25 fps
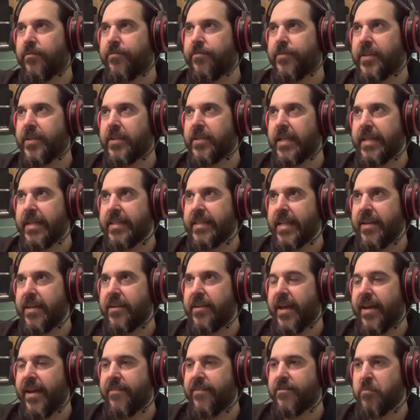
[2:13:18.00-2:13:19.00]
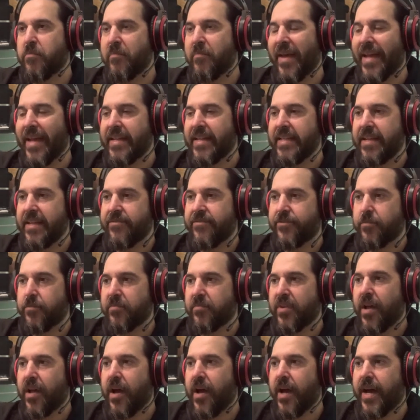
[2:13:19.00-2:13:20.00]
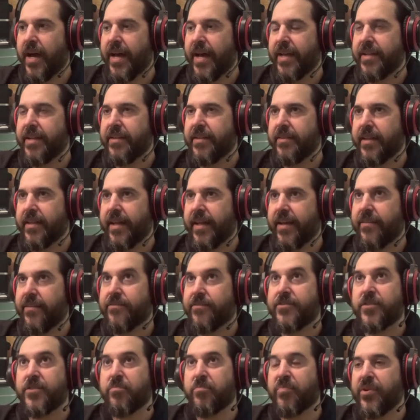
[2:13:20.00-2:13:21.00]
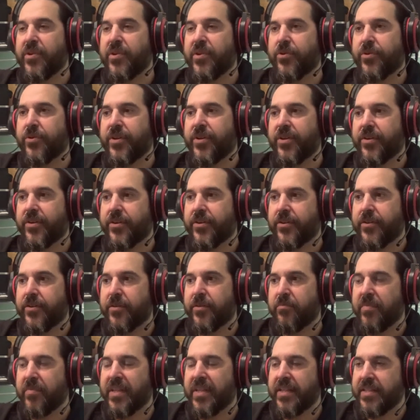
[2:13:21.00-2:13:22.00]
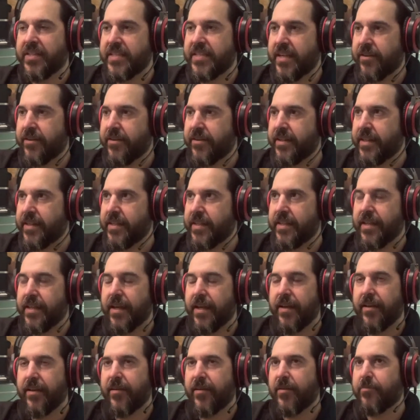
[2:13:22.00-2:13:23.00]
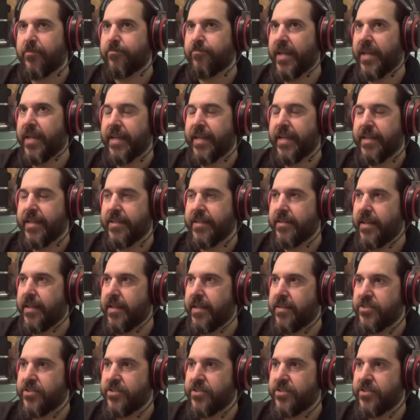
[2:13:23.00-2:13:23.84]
feel like they have a mandate from God. They have superior military, and